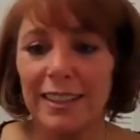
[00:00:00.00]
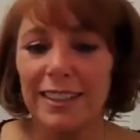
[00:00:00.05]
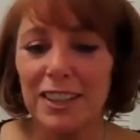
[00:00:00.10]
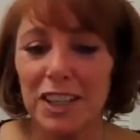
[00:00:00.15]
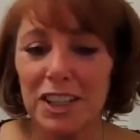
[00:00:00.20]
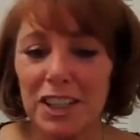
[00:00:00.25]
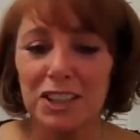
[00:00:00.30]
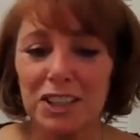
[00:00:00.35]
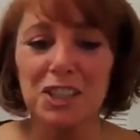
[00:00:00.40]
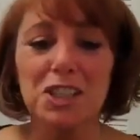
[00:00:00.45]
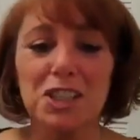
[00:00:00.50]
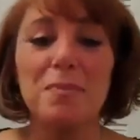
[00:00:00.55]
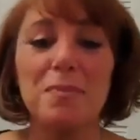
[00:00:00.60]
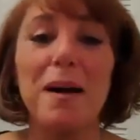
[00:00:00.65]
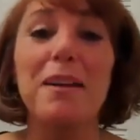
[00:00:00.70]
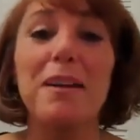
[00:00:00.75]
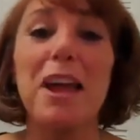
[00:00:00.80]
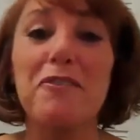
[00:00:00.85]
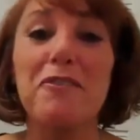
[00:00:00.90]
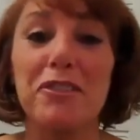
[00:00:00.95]
just
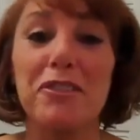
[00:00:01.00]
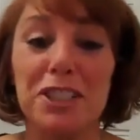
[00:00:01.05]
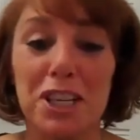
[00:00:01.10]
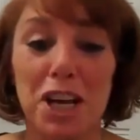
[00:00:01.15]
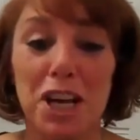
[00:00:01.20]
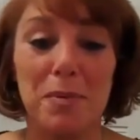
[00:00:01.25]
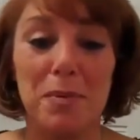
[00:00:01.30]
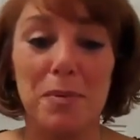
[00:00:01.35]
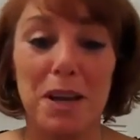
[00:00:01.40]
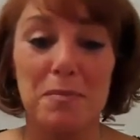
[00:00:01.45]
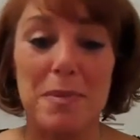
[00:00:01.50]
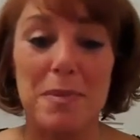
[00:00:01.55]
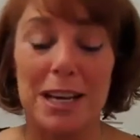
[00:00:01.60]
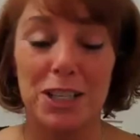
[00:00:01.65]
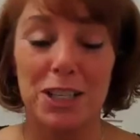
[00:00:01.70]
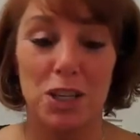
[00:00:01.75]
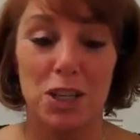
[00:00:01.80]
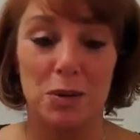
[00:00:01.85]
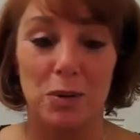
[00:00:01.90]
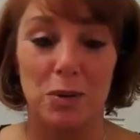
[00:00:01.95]
about every topic
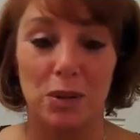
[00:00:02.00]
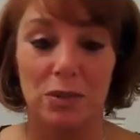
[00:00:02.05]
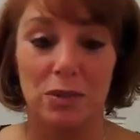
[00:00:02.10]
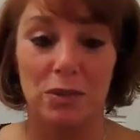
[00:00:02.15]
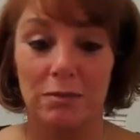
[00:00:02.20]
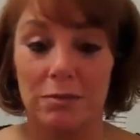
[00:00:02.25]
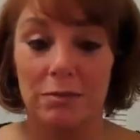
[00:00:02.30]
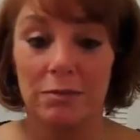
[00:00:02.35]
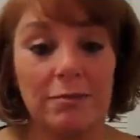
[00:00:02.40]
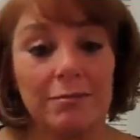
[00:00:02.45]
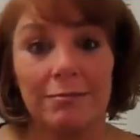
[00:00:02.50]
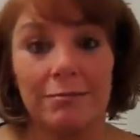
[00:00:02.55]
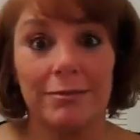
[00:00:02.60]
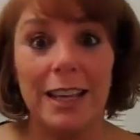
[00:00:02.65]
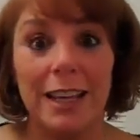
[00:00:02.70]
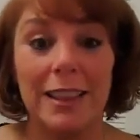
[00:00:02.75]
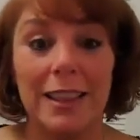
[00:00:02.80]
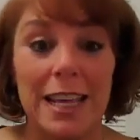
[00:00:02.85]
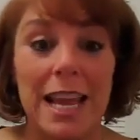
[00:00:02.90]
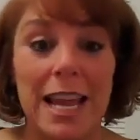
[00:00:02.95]
imaginable.
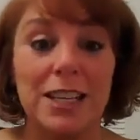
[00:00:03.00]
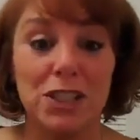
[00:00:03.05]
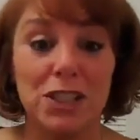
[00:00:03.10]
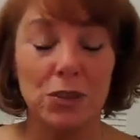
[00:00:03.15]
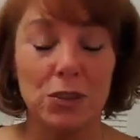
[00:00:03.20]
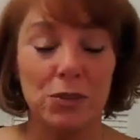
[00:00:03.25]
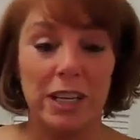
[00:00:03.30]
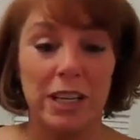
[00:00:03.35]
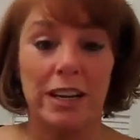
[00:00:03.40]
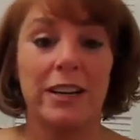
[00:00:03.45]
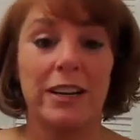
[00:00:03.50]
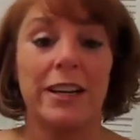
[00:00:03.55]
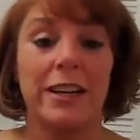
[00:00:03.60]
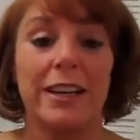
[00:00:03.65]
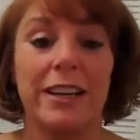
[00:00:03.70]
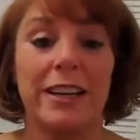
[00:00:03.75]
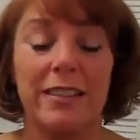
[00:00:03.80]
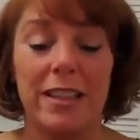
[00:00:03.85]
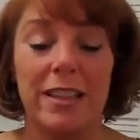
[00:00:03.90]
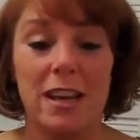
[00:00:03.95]
In the
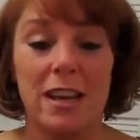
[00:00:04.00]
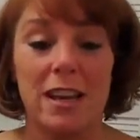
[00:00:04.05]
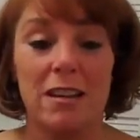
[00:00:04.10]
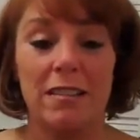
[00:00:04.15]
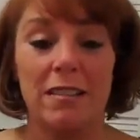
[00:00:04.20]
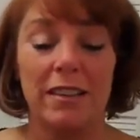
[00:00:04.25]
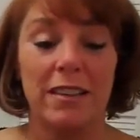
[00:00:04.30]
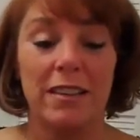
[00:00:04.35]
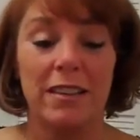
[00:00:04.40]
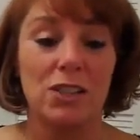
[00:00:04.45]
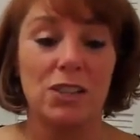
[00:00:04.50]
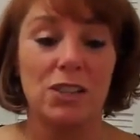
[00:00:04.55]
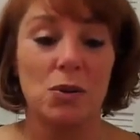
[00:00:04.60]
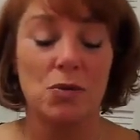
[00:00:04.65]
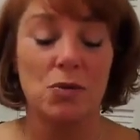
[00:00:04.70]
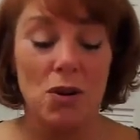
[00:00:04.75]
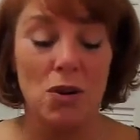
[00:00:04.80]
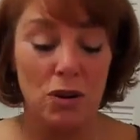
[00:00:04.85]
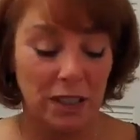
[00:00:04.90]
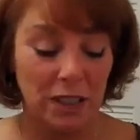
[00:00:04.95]
esoteric, in the
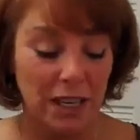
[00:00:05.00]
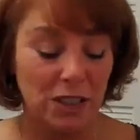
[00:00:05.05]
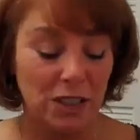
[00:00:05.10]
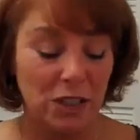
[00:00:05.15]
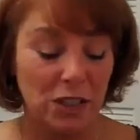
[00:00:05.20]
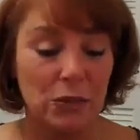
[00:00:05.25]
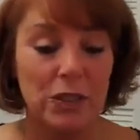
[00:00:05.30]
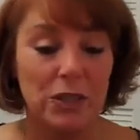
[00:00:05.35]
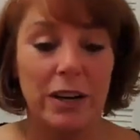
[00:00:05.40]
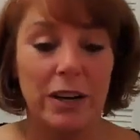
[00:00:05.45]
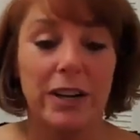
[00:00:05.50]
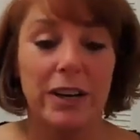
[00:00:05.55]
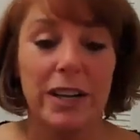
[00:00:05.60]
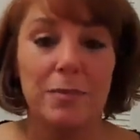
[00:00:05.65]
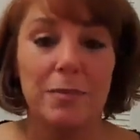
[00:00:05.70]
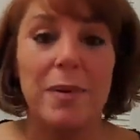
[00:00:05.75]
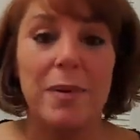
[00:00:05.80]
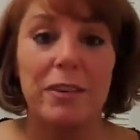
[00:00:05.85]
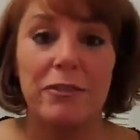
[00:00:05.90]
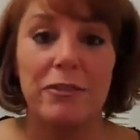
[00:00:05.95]
so-called esoteric,
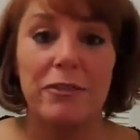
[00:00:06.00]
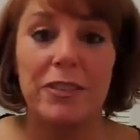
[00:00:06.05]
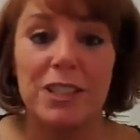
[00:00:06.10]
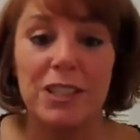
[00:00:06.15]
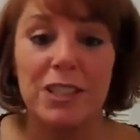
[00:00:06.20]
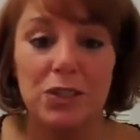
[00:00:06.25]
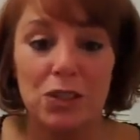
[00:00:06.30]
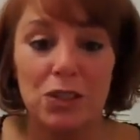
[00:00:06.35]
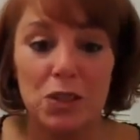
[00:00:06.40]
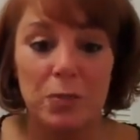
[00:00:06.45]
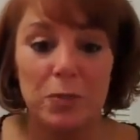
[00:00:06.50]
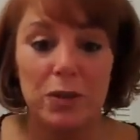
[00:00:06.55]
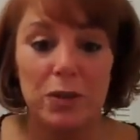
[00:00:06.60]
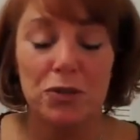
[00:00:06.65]
metaphysical, spiritual.